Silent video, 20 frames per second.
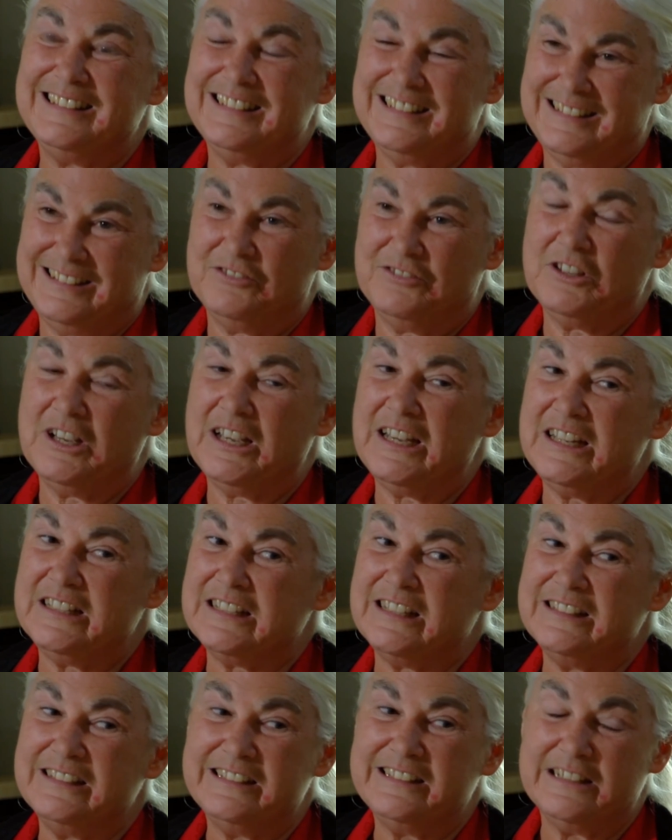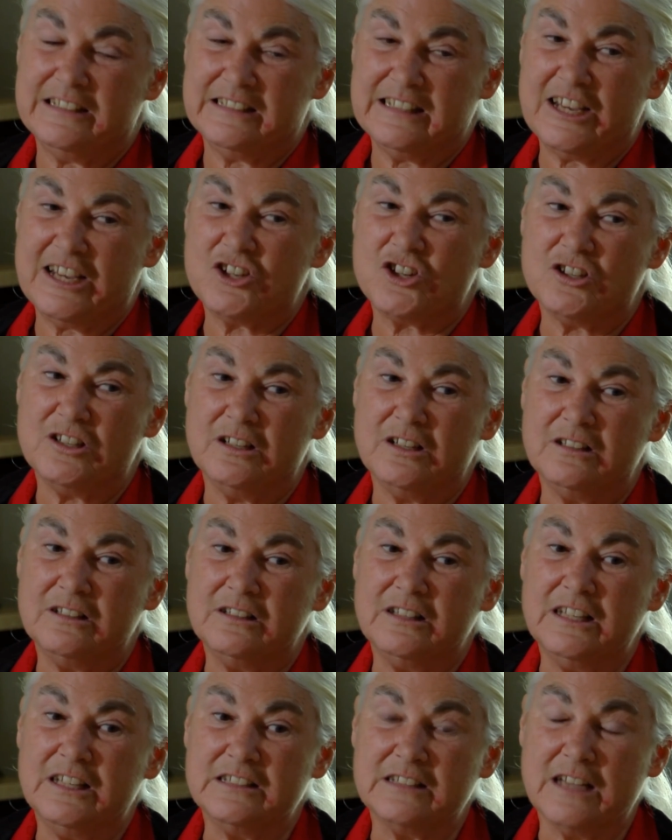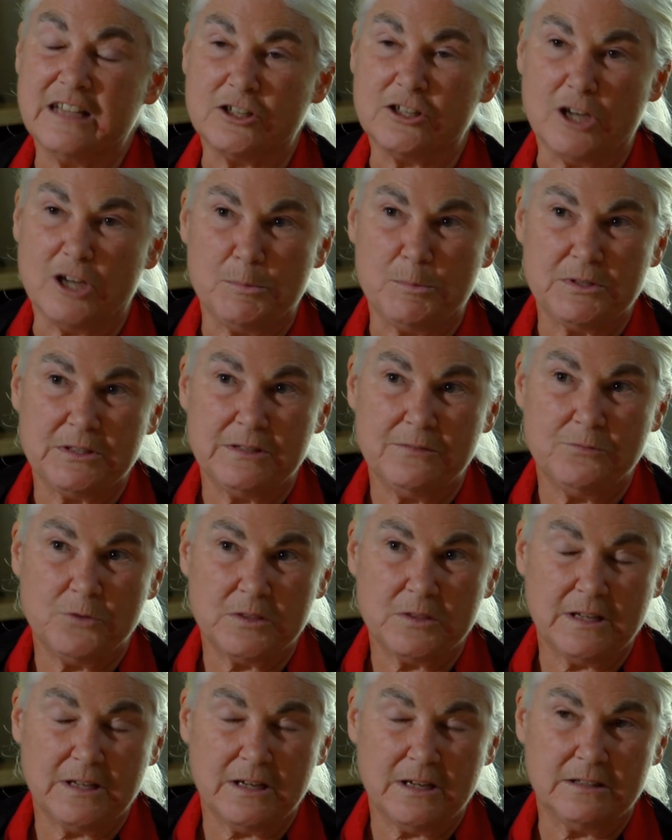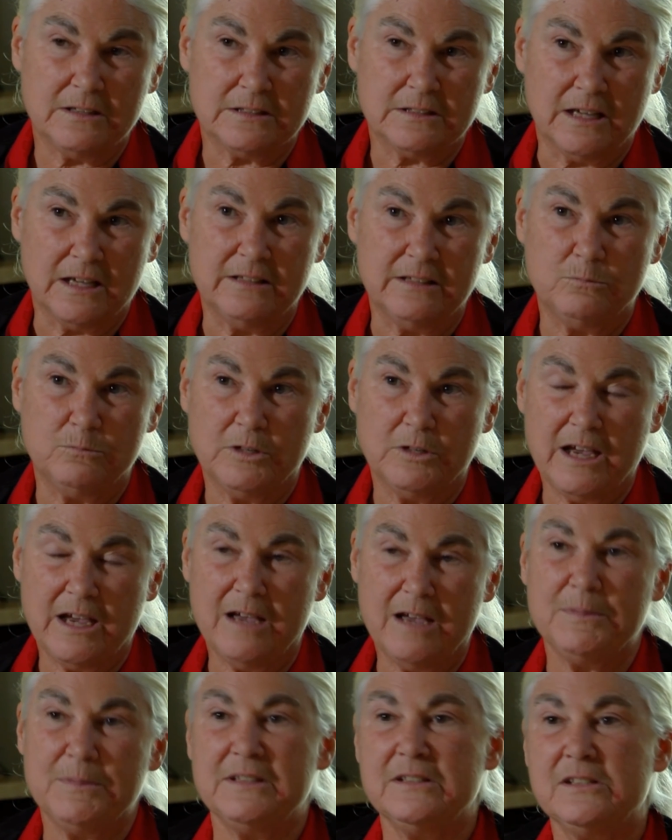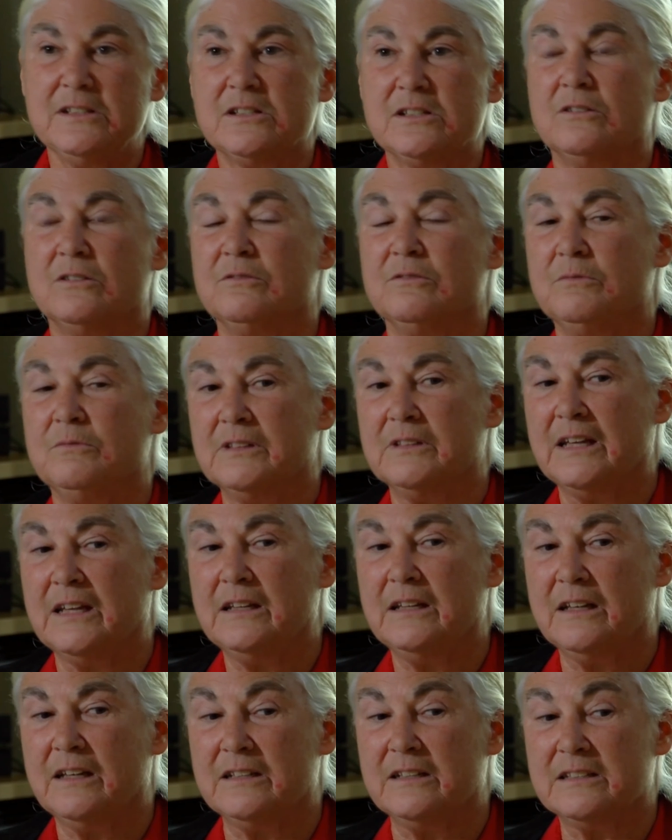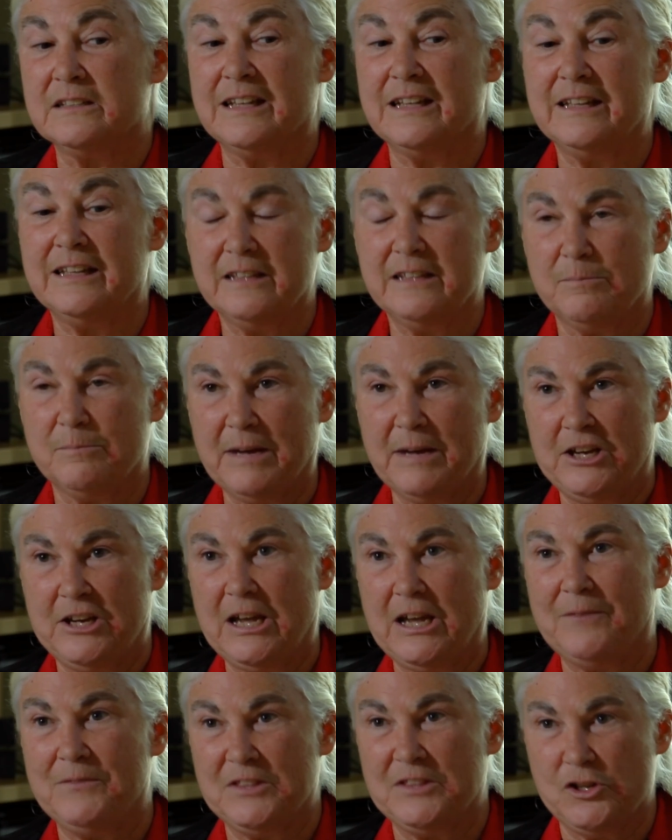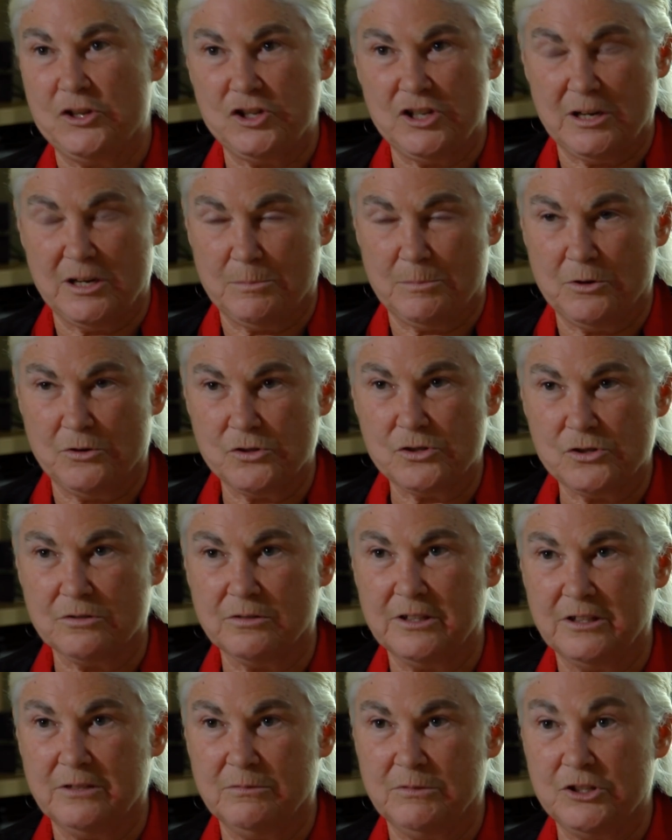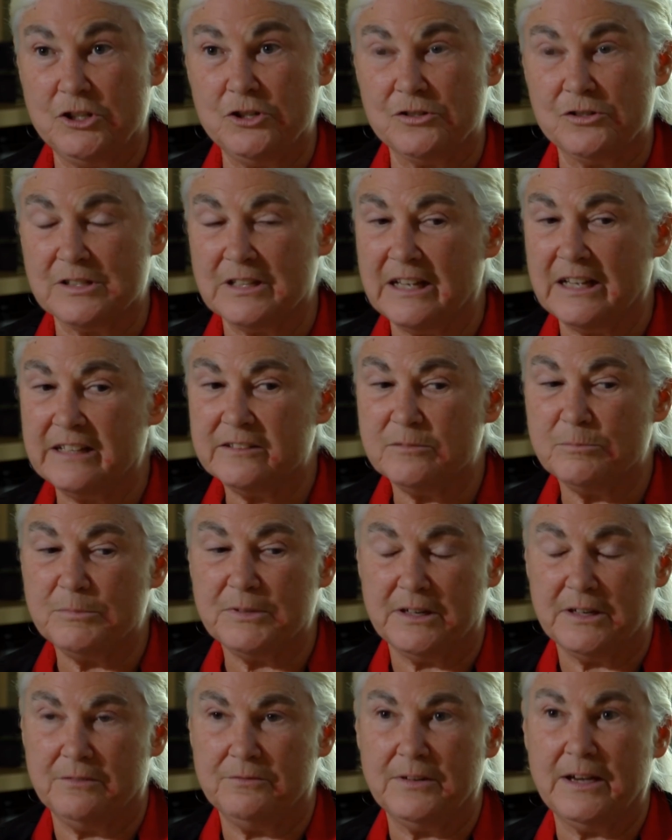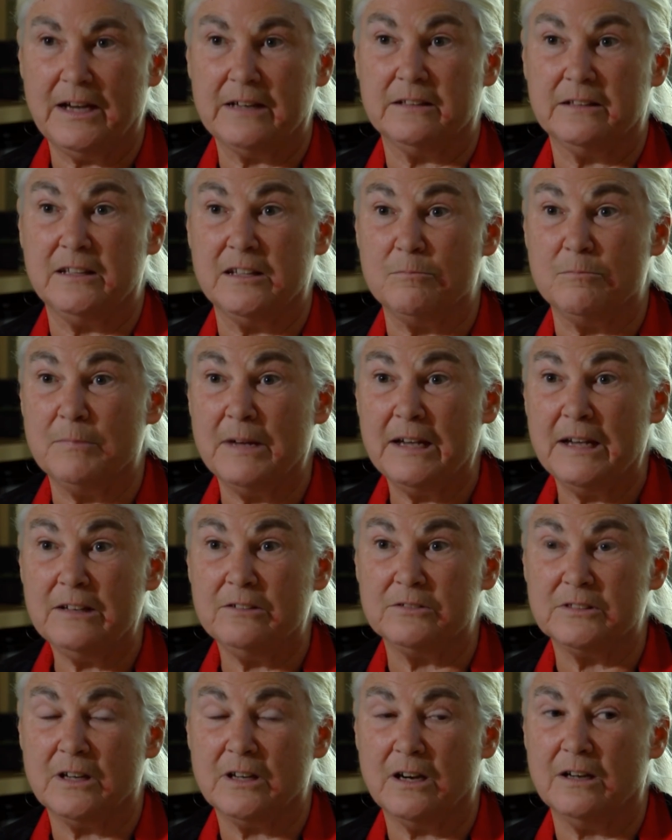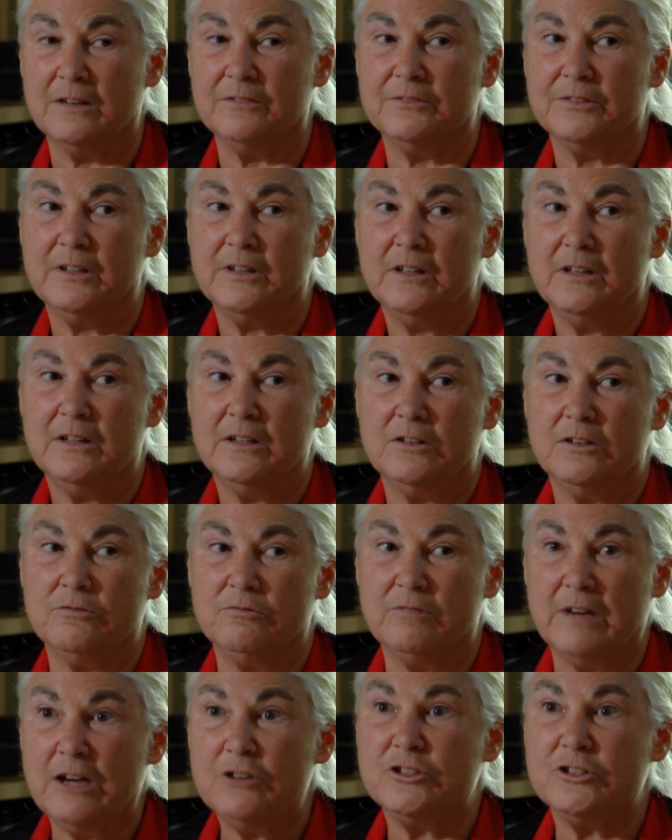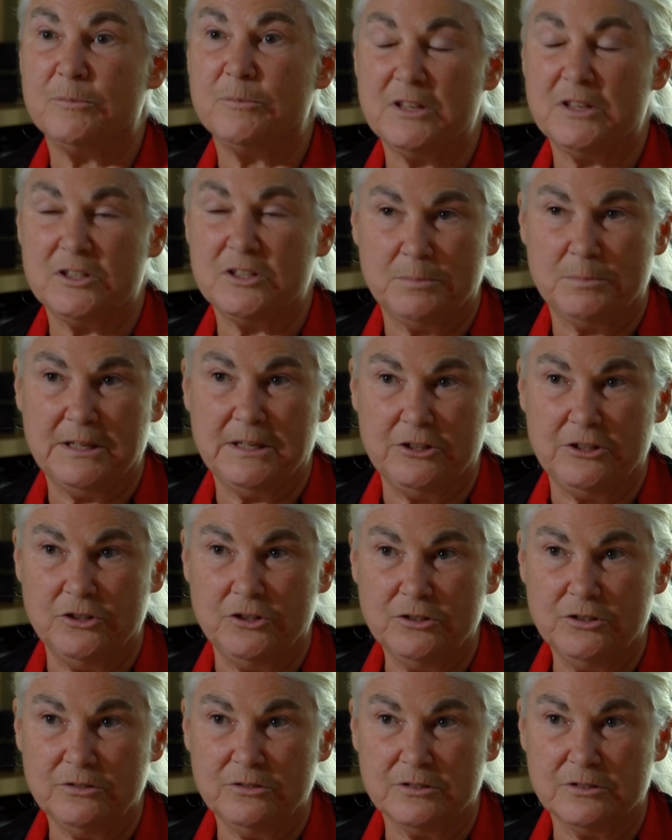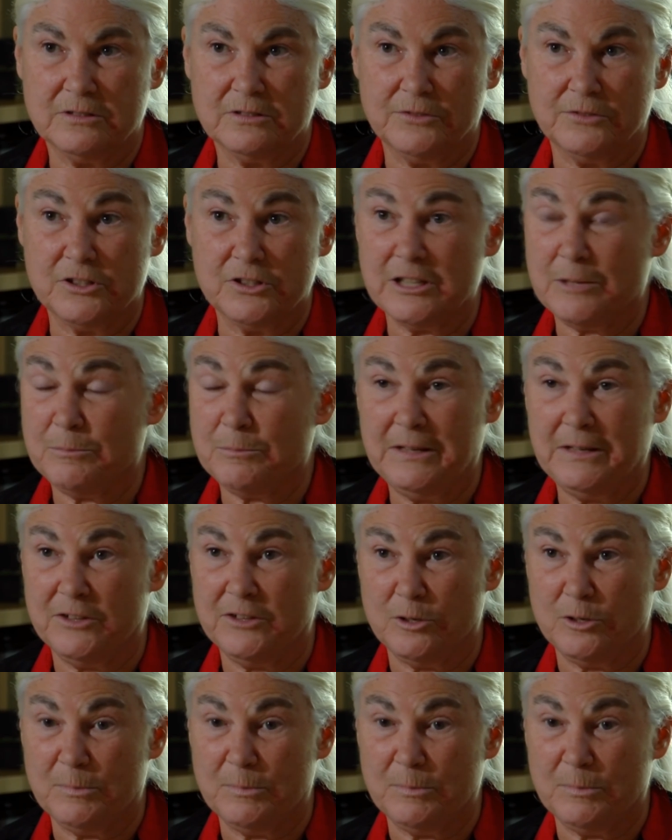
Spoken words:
This is right, and this is actually the exact opposite of what they said would happen. So they had said that by having the GMO soy you would use less, but in fact the amount of Roundup that's being used, for example, even in